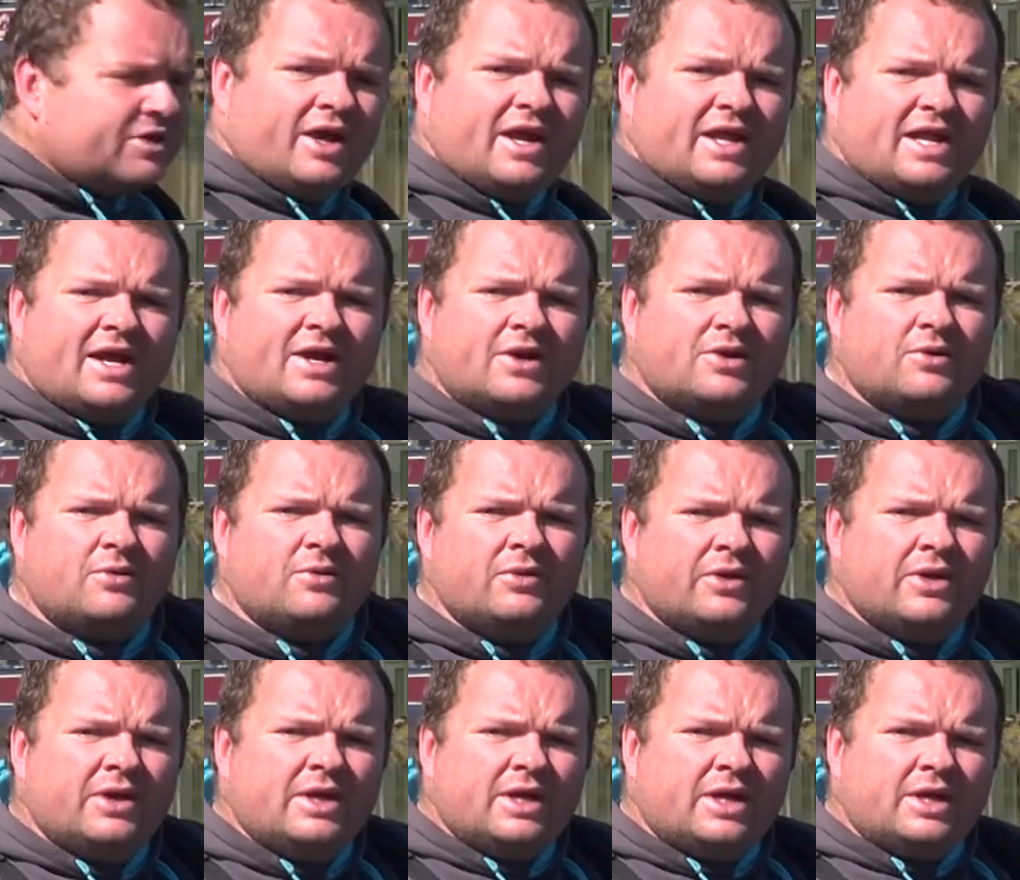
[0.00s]
at an angle
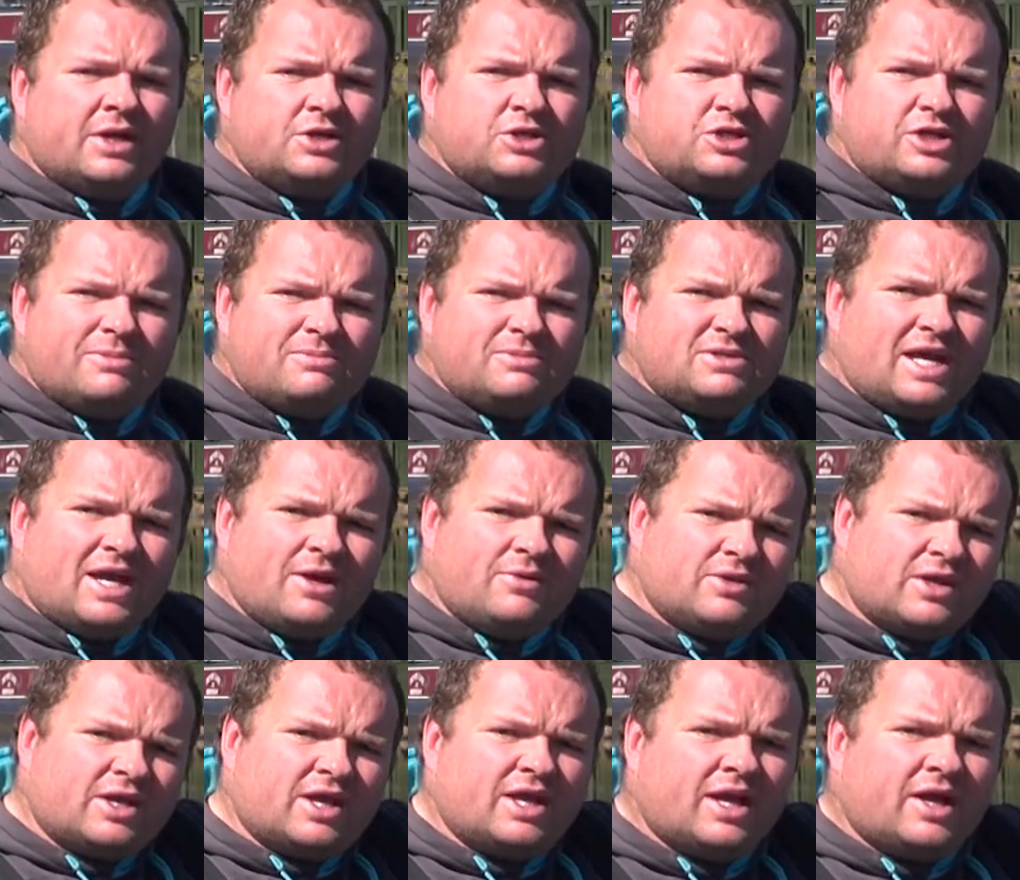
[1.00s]
and ship
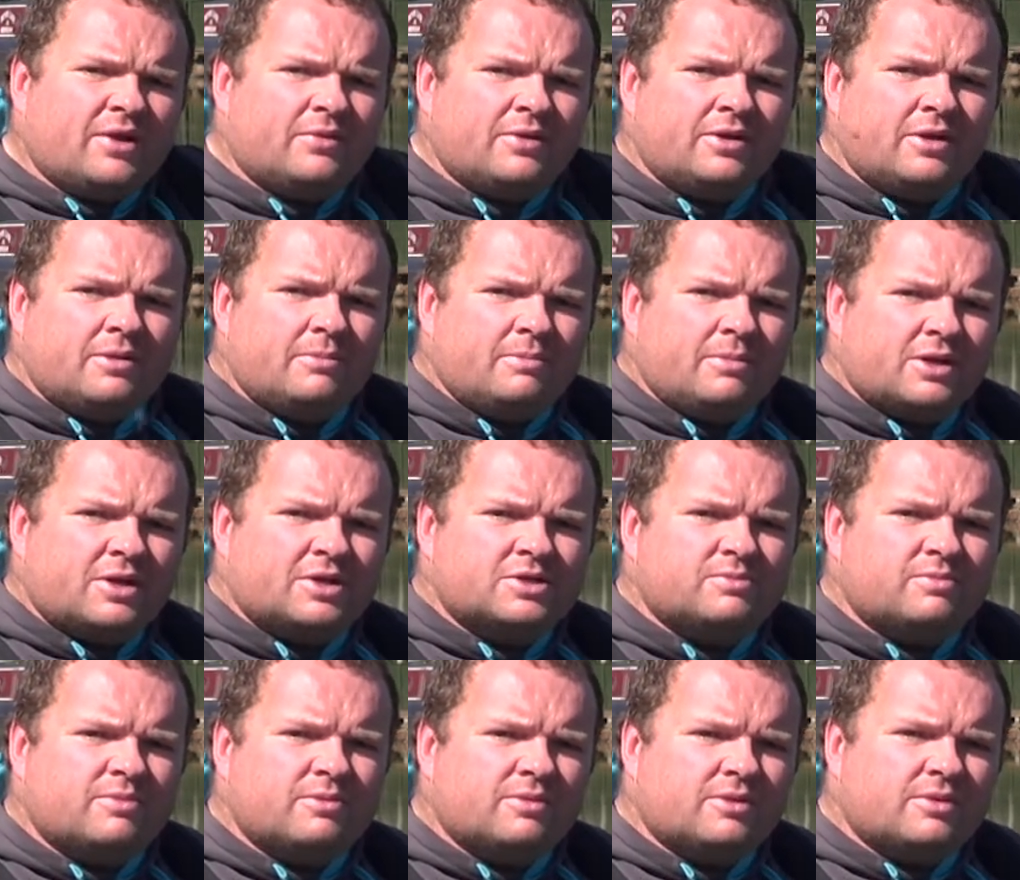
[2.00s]
down the canal,
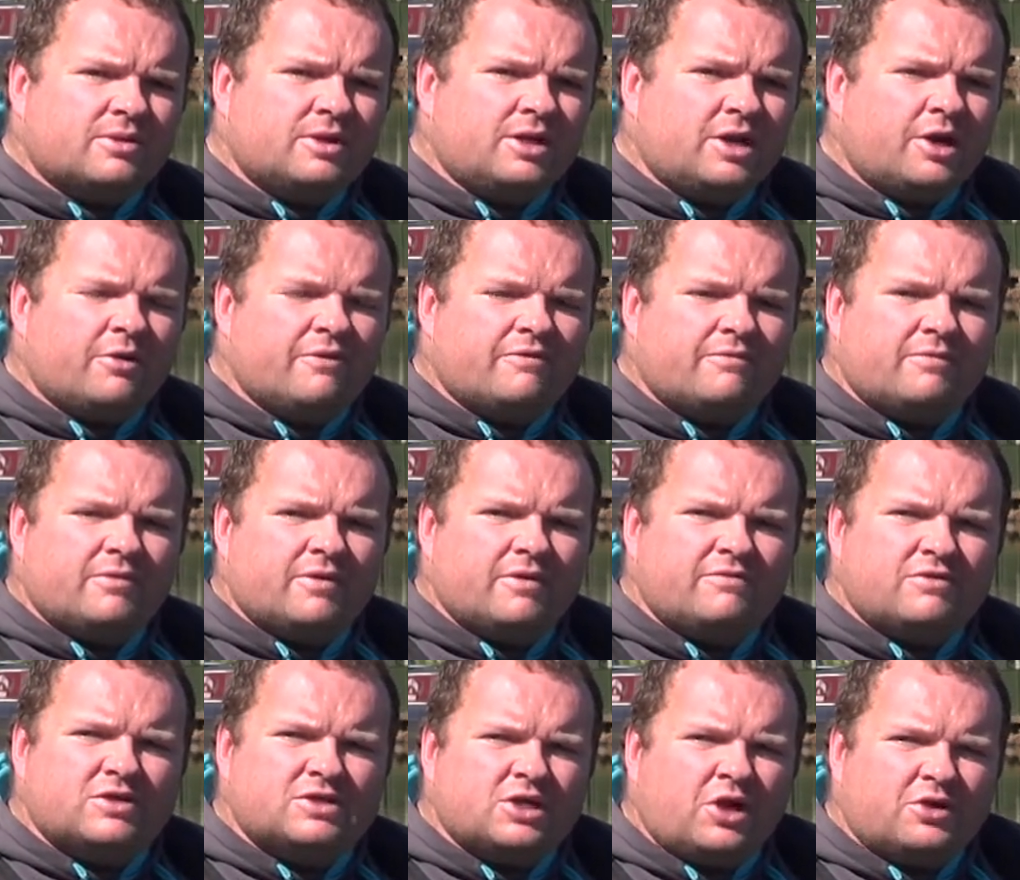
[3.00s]
because you know,
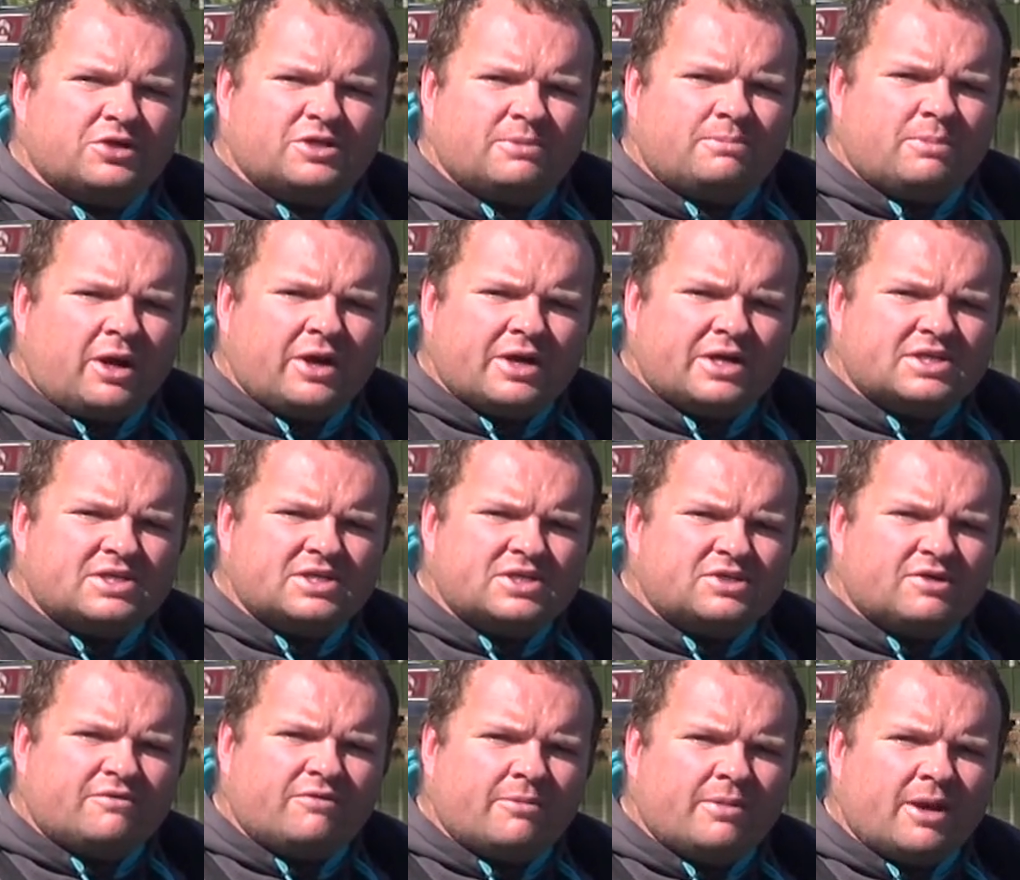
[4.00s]
if there's lots of bikes and
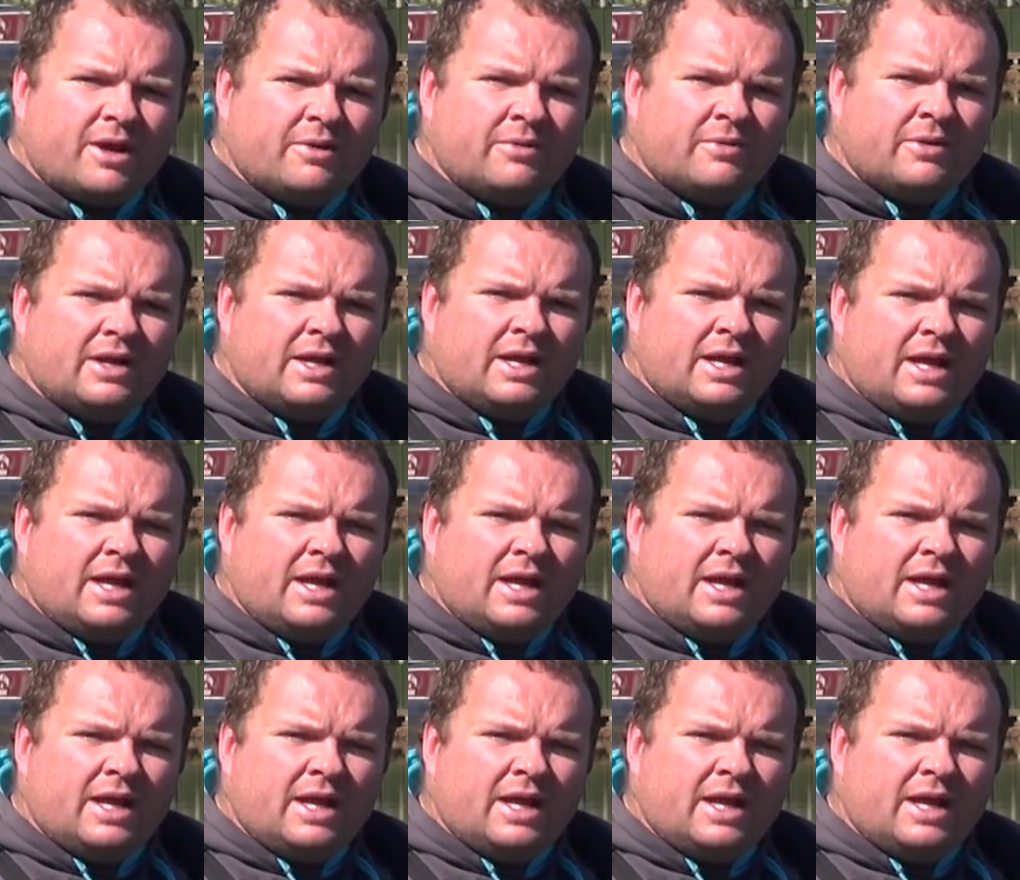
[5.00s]
stuff about,